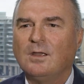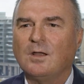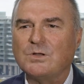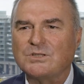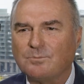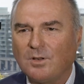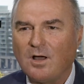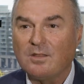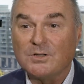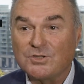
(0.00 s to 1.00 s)
And we
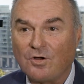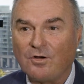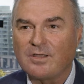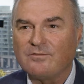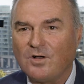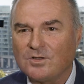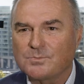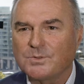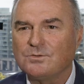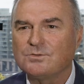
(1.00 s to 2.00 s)
supply the majority of
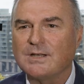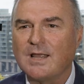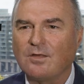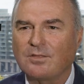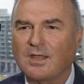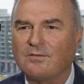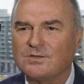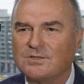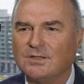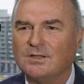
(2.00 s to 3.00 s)
hospitals and healthcare
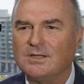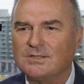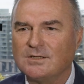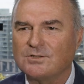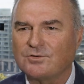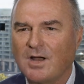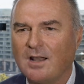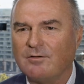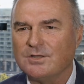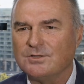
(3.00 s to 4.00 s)
facilities in
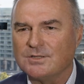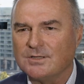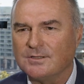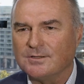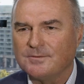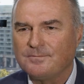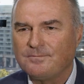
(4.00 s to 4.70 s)
Australia and New Zealand.